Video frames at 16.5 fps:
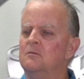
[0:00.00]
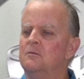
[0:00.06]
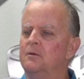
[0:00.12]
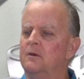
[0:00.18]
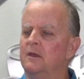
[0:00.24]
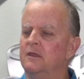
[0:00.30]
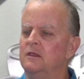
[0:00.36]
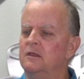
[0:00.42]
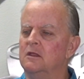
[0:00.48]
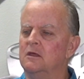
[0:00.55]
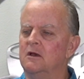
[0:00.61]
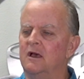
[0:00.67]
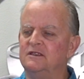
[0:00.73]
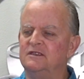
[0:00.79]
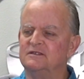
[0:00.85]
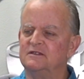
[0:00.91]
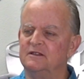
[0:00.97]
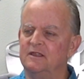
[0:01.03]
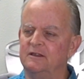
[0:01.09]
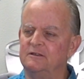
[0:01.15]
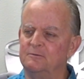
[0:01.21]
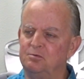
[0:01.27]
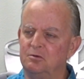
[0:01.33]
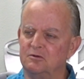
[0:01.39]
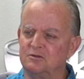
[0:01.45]
but you know, I just like
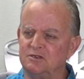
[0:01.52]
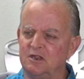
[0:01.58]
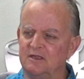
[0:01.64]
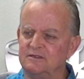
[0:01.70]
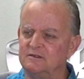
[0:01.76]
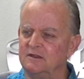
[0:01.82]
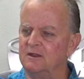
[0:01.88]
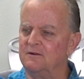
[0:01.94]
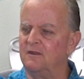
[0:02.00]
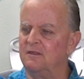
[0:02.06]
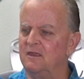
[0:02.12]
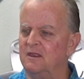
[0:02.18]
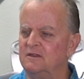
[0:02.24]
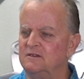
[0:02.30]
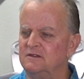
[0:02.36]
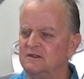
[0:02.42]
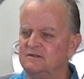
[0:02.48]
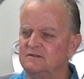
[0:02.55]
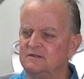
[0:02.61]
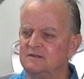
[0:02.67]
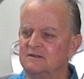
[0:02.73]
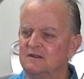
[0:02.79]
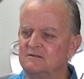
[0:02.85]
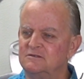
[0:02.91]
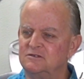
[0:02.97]
to pour shots on everything just
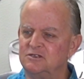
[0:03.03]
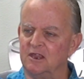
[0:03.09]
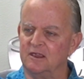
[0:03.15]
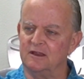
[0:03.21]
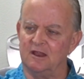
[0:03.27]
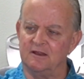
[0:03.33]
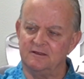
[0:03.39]
to check it out.